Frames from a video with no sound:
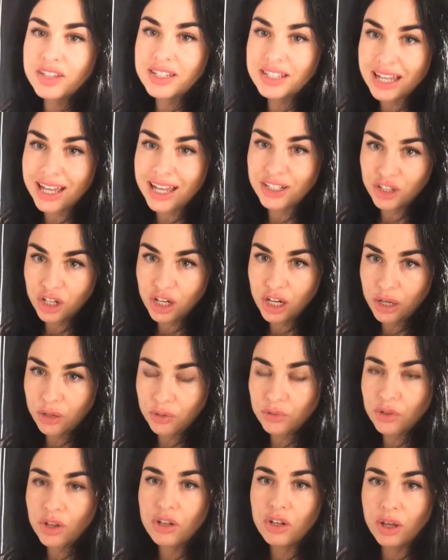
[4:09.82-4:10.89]
the sad
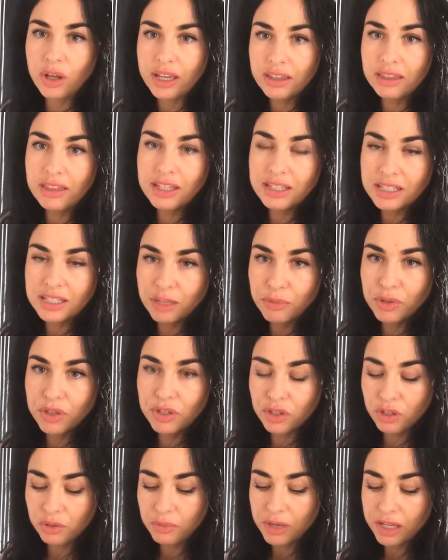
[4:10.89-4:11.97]
clown. Now in the tip of the
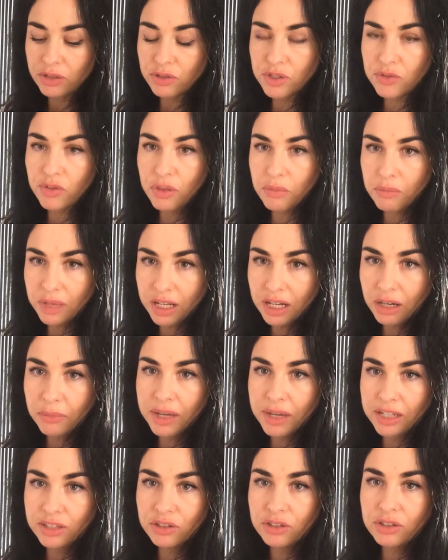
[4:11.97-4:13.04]
tongue manuals for the middle
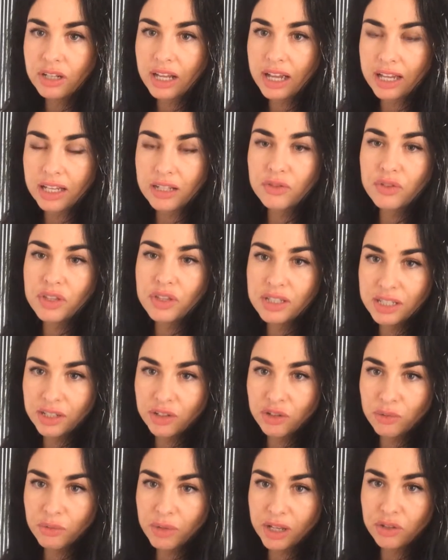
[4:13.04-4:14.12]
manual and for the
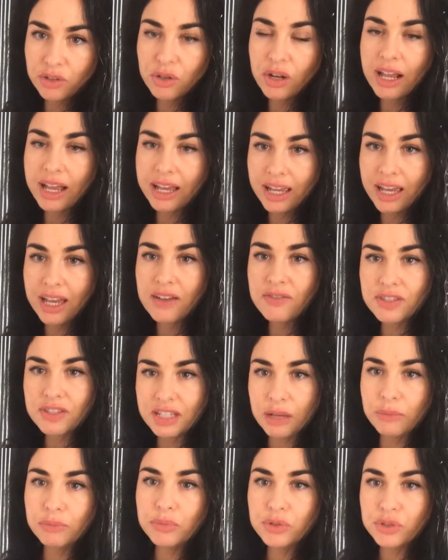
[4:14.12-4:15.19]
senior manual, I have
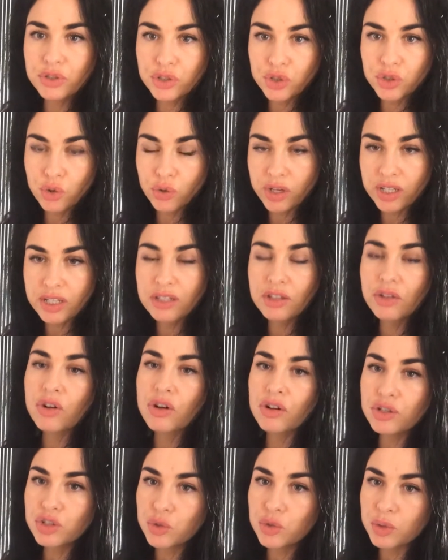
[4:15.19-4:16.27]
sample stories. They're
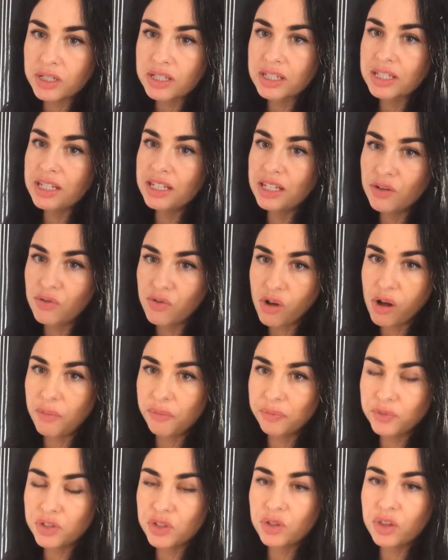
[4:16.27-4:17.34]
also in a
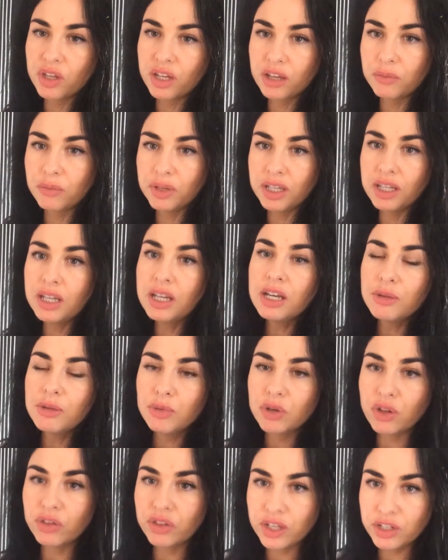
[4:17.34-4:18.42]
CD-ROM, so they can be
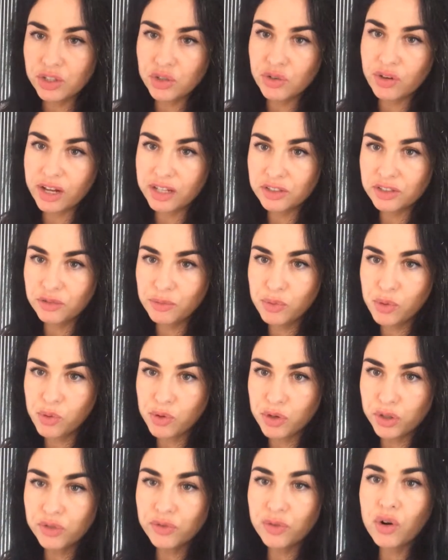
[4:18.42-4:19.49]
put on the interactive
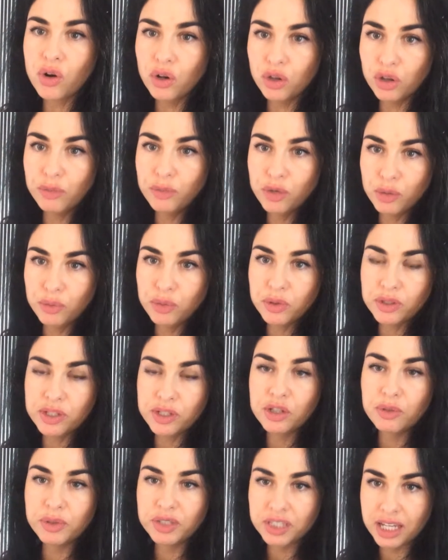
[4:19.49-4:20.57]
board for all the pupils
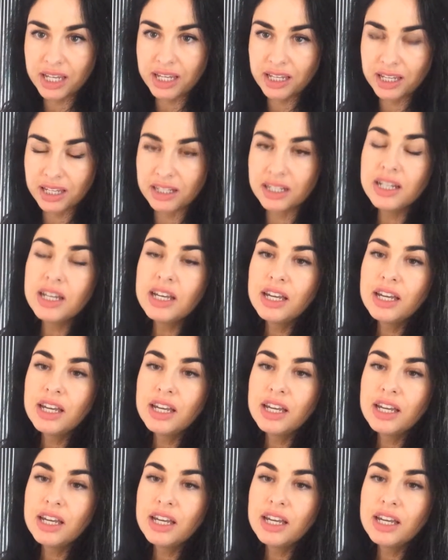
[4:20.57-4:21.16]
to partake in.